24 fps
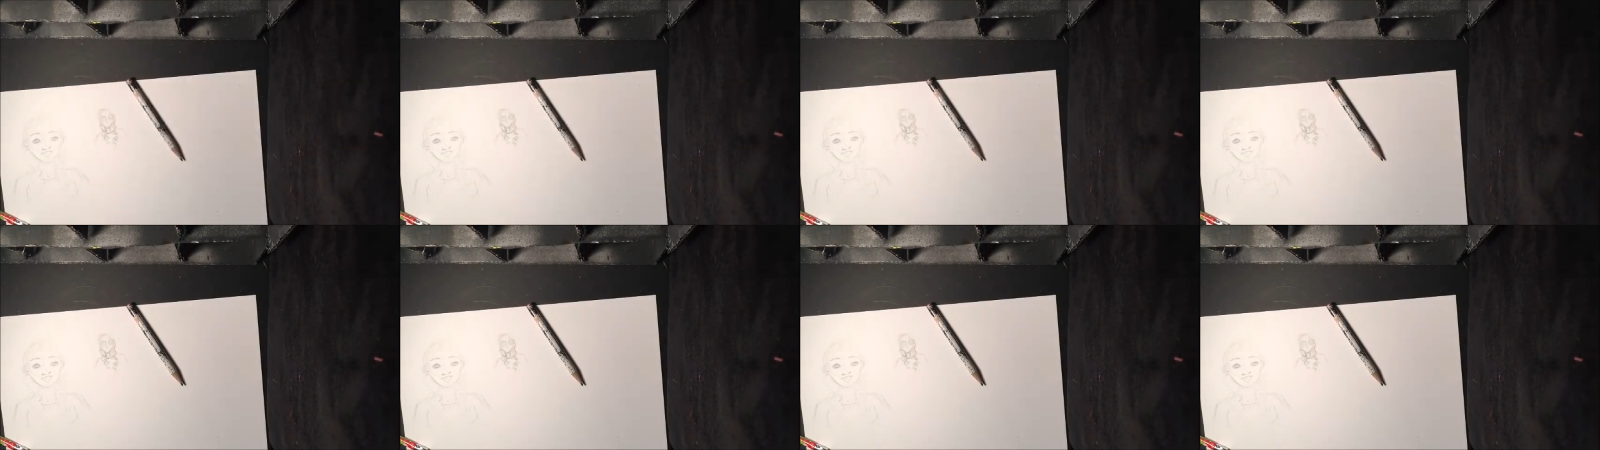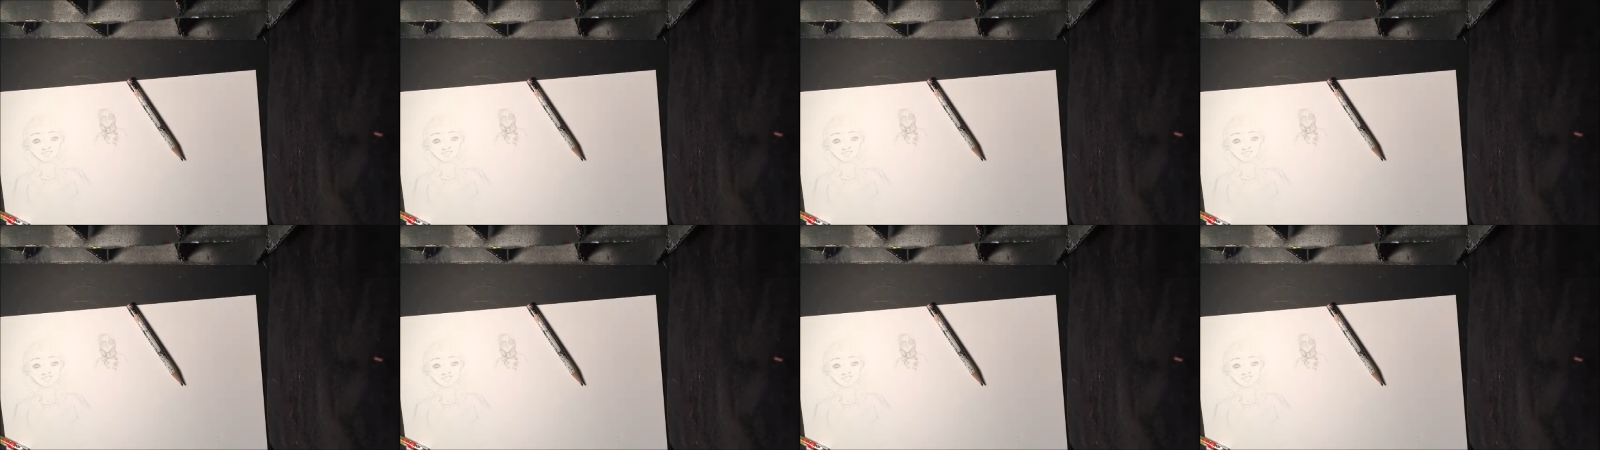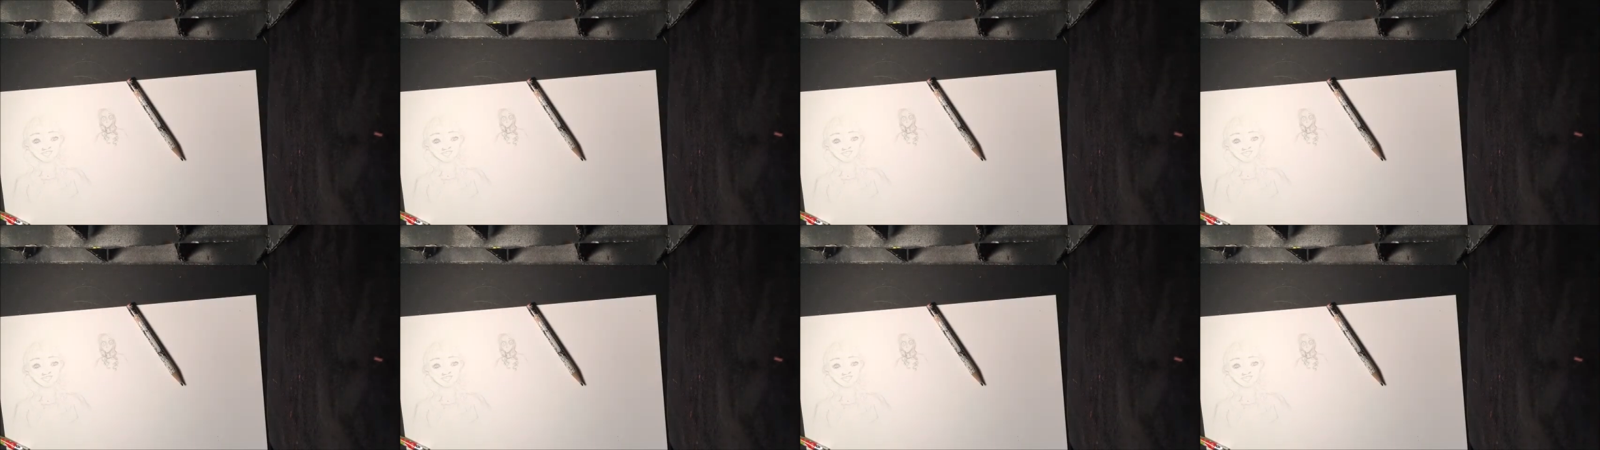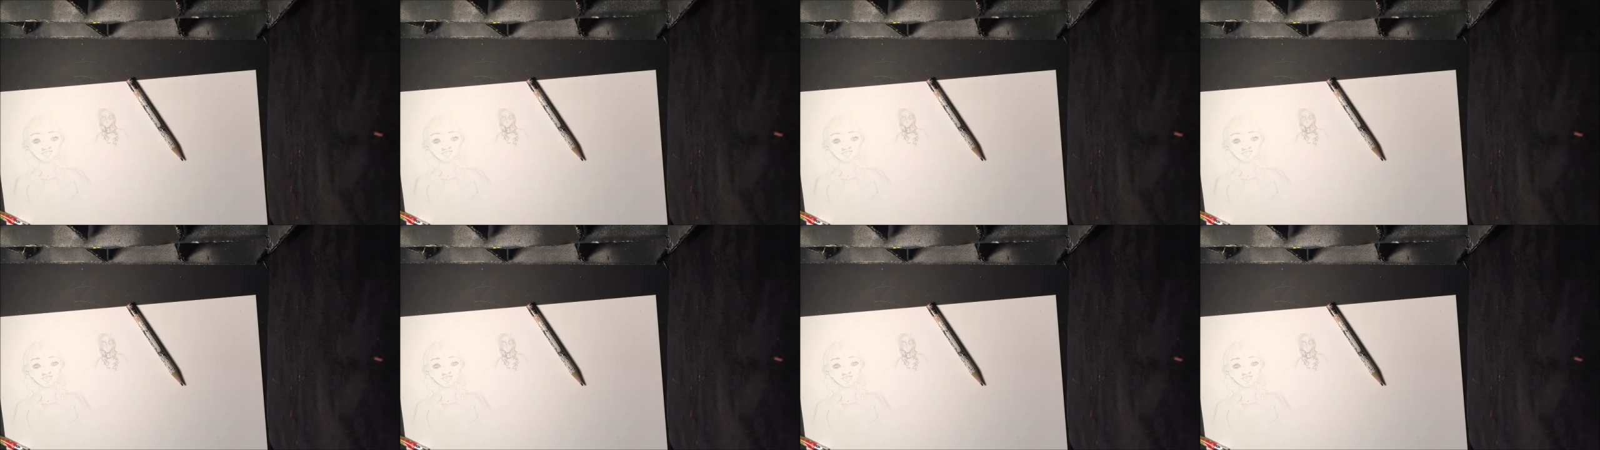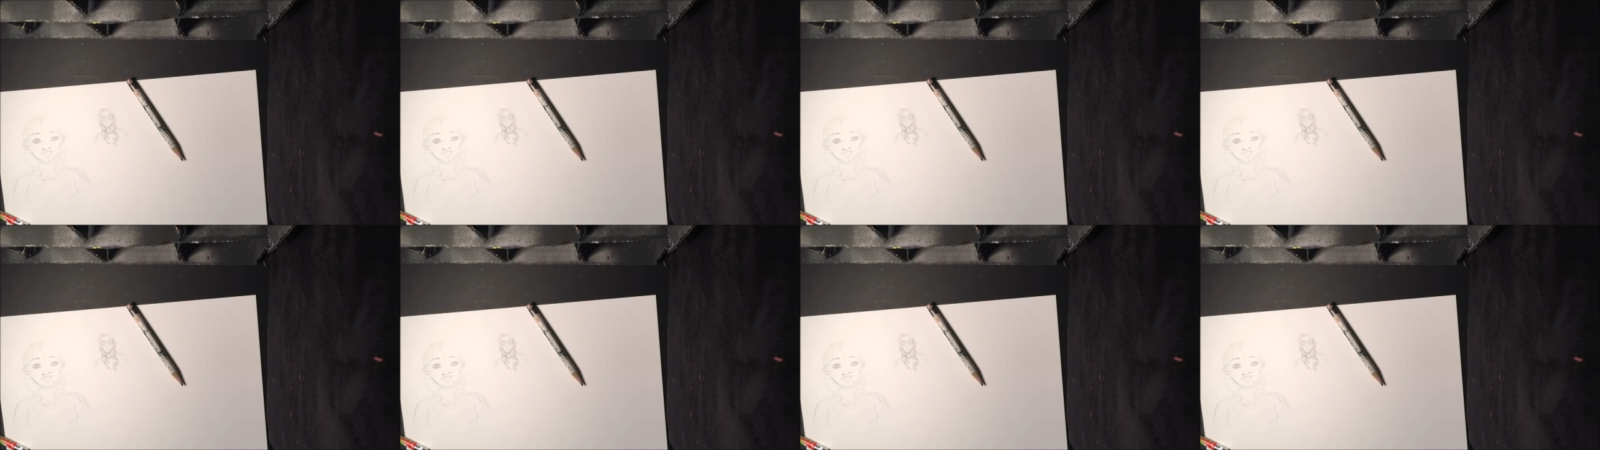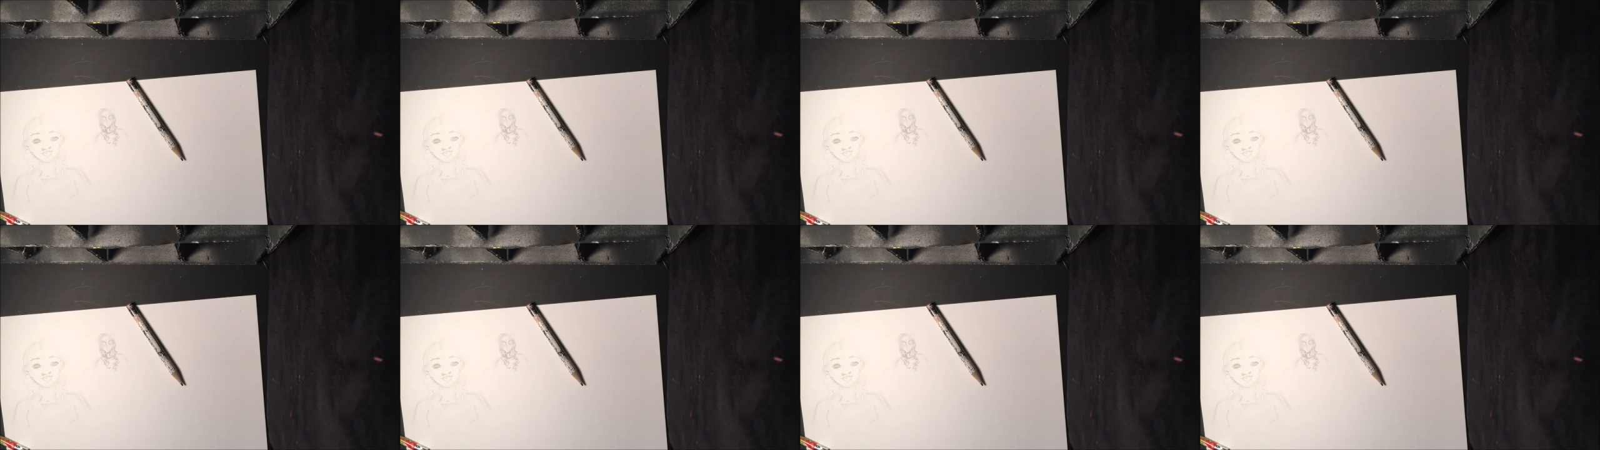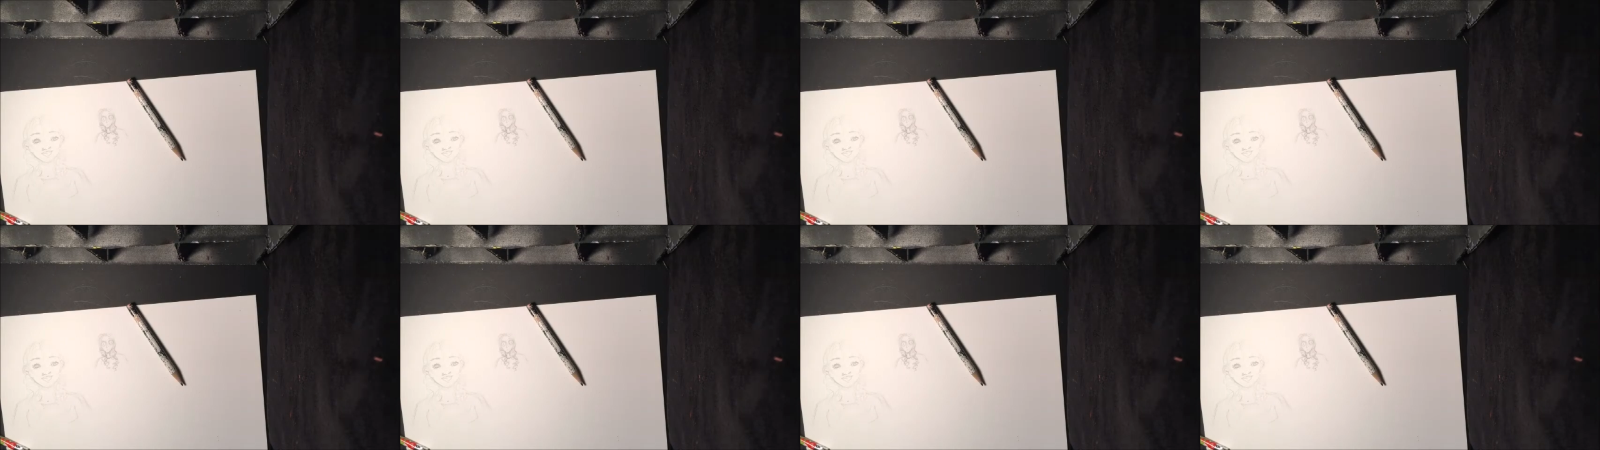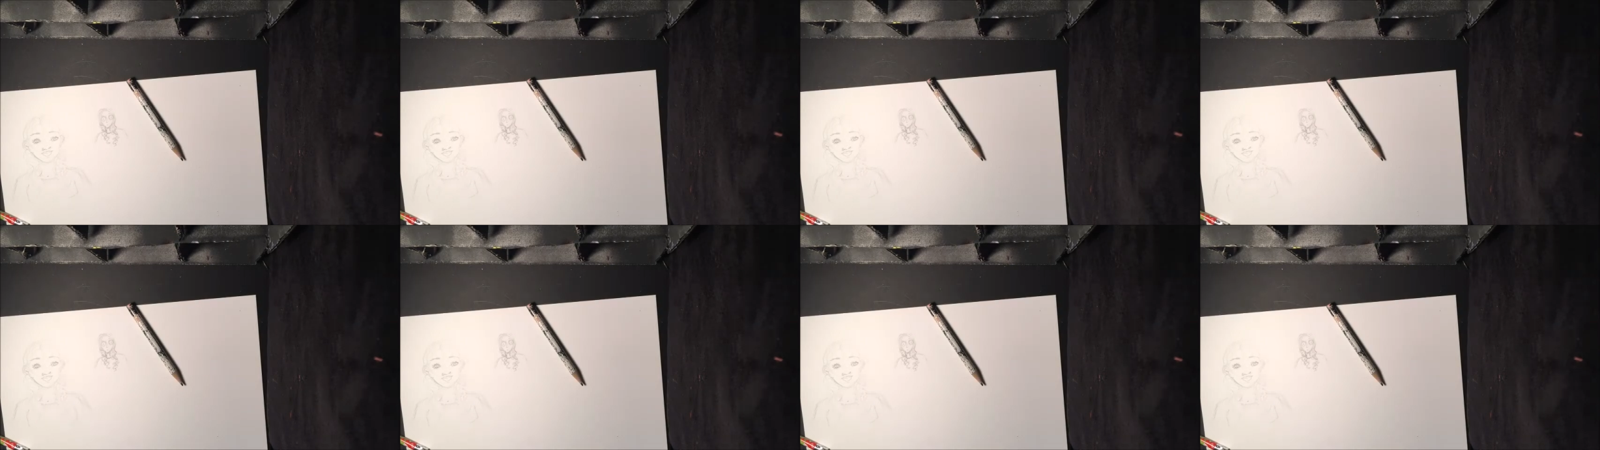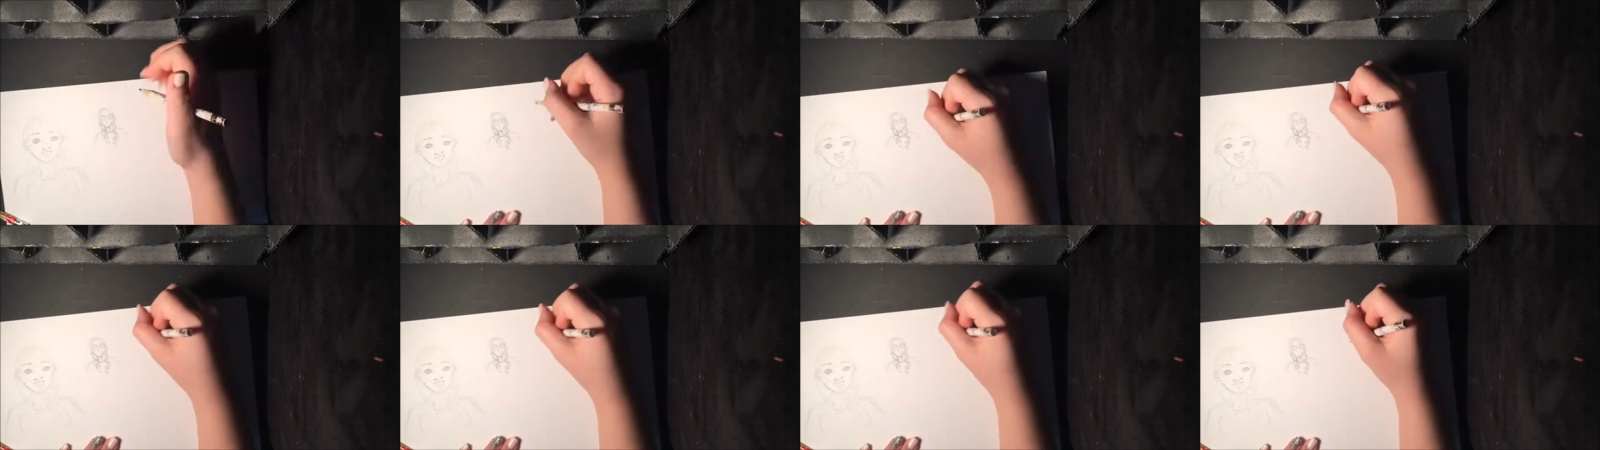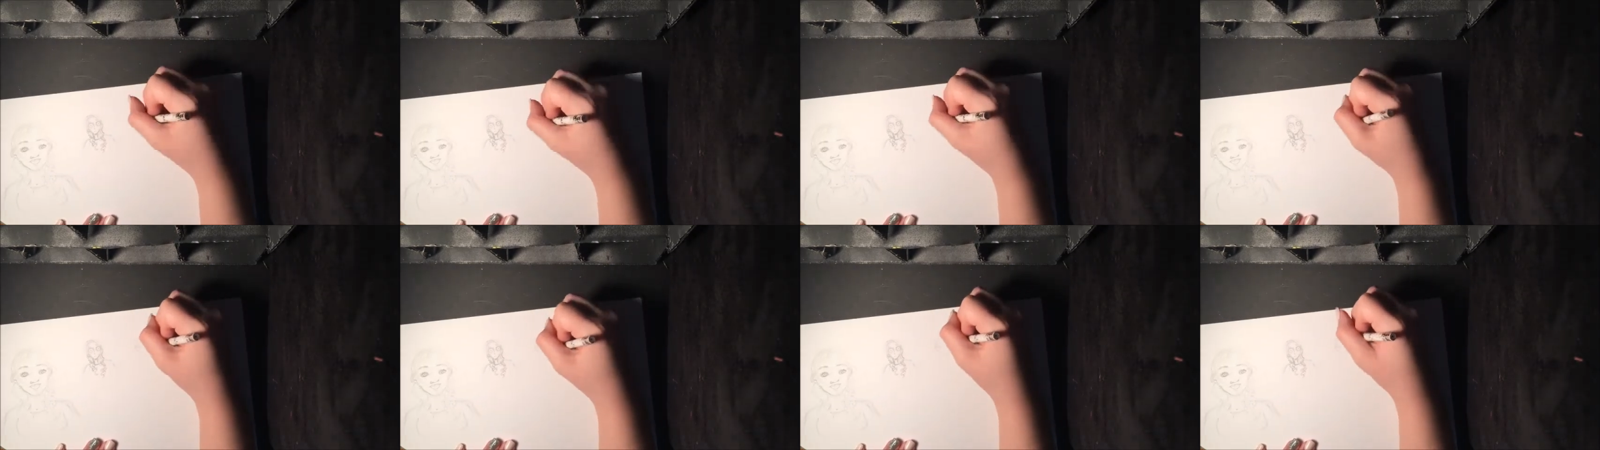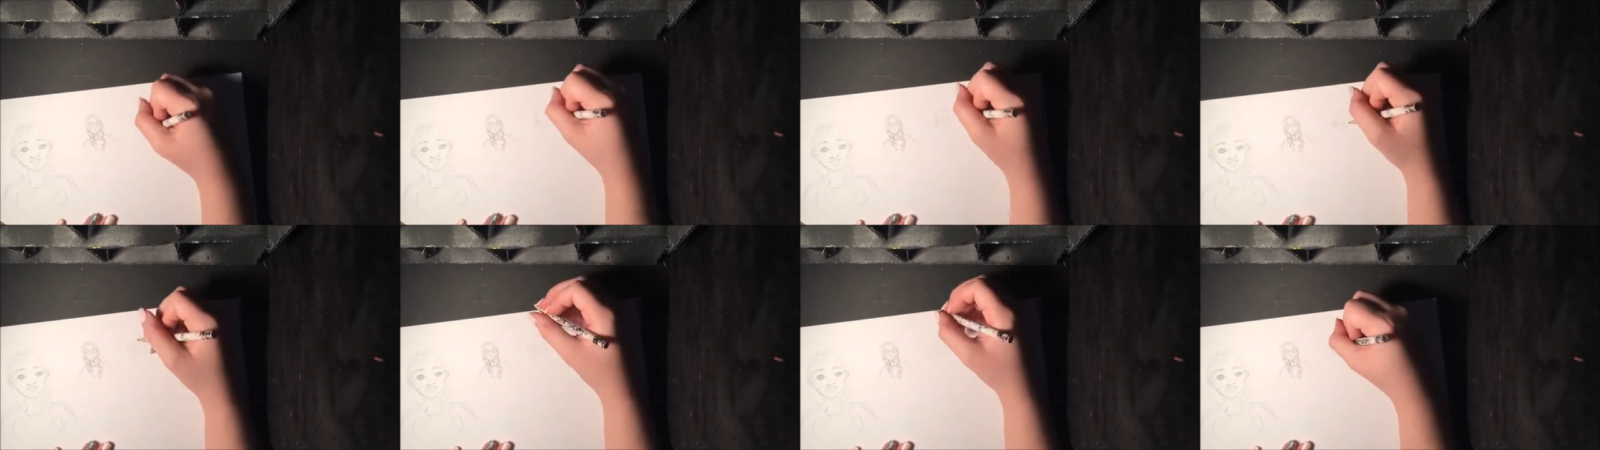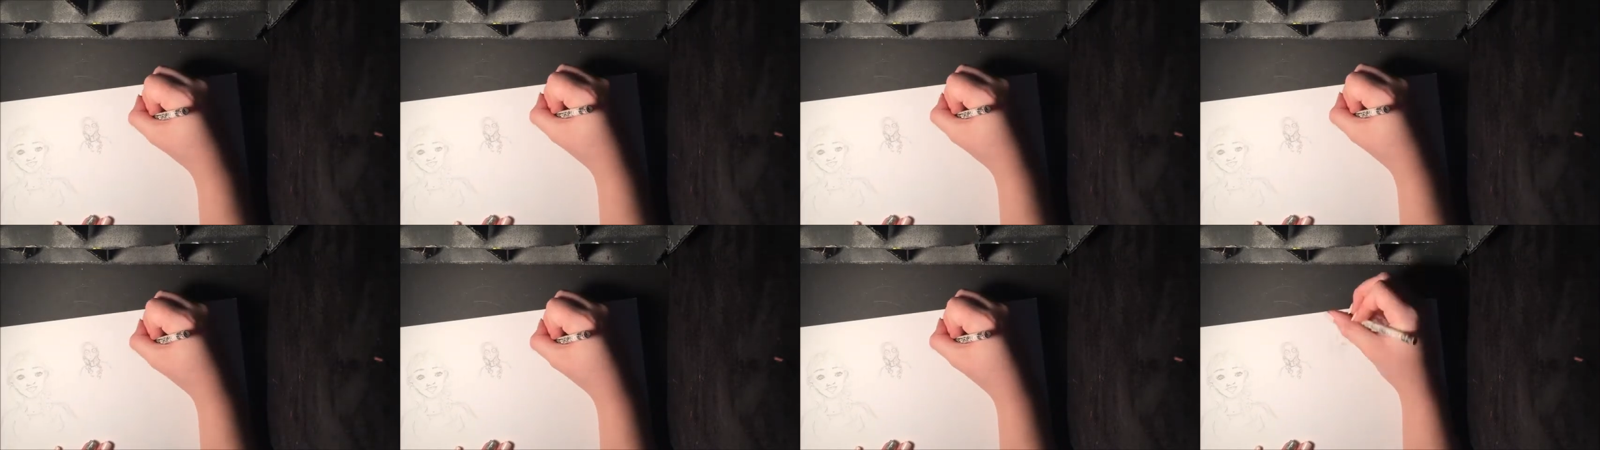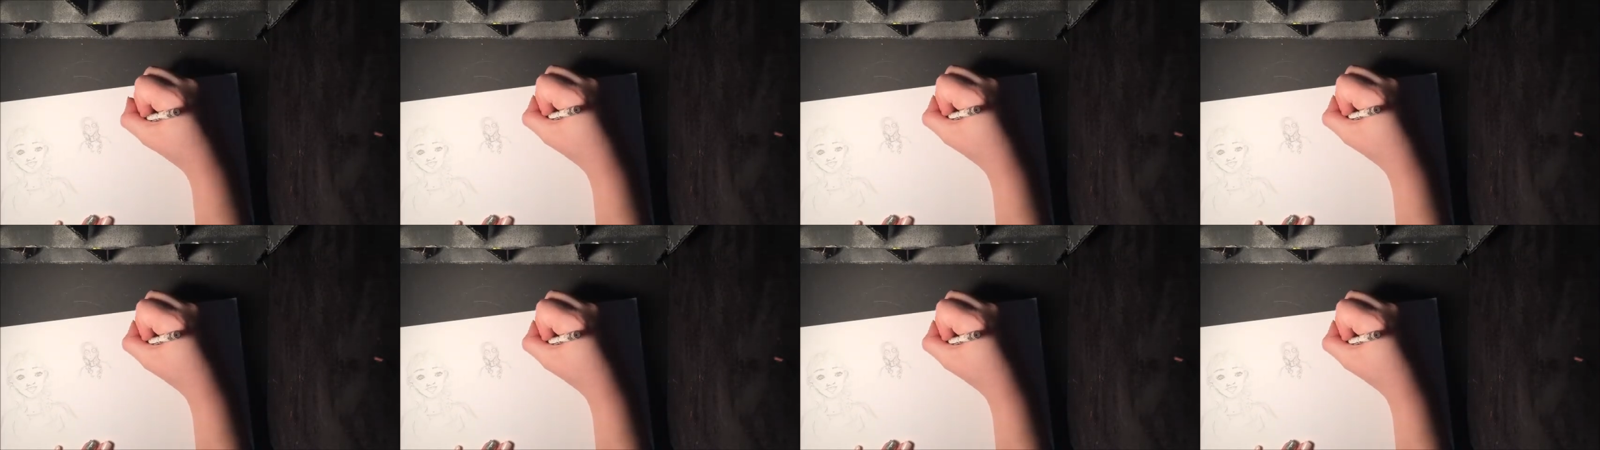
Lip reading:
Nobody's mouth can be seen.